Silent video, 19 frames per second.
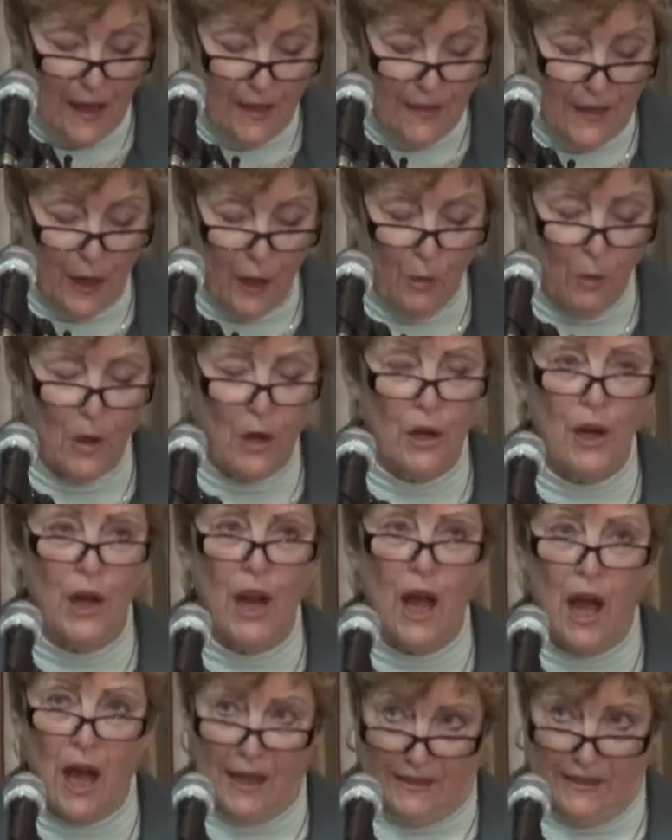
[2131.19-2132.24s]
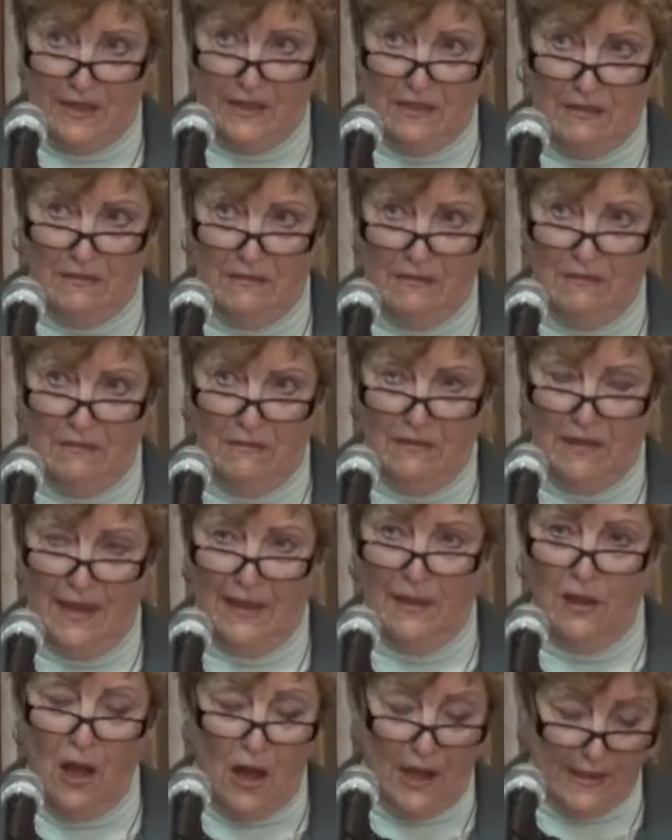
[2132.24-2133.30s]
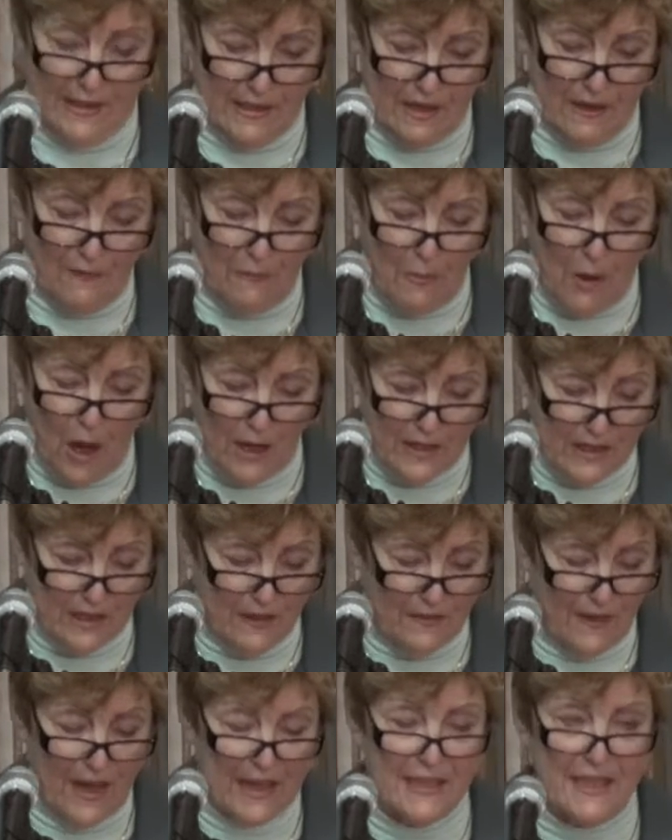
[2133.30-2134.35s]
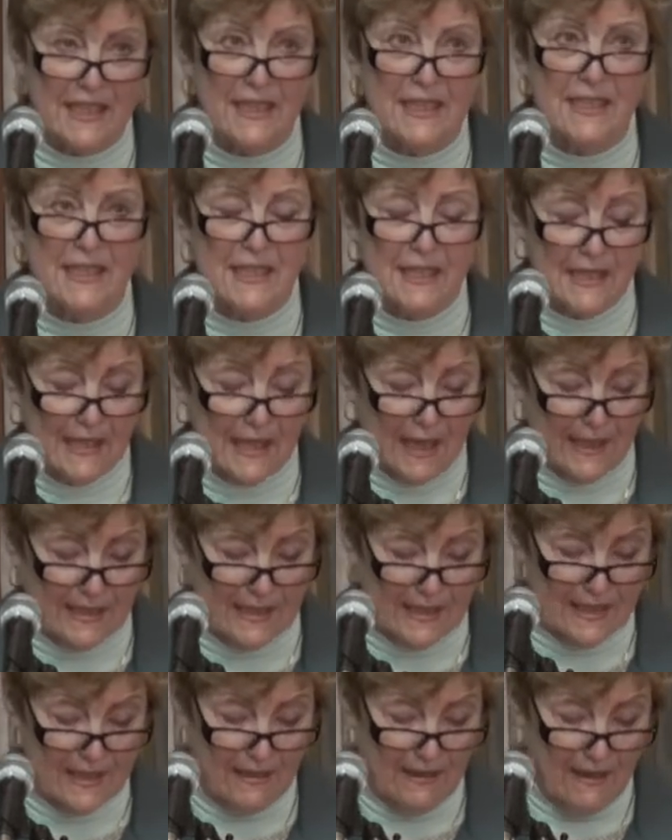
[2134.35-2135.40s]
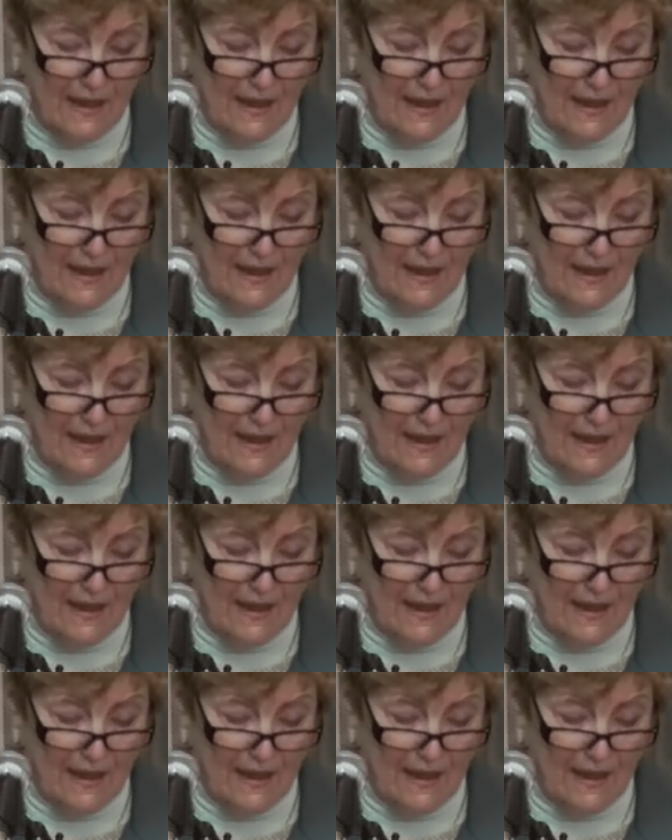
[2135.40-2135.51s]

there were lots and lots of positive ideas discussed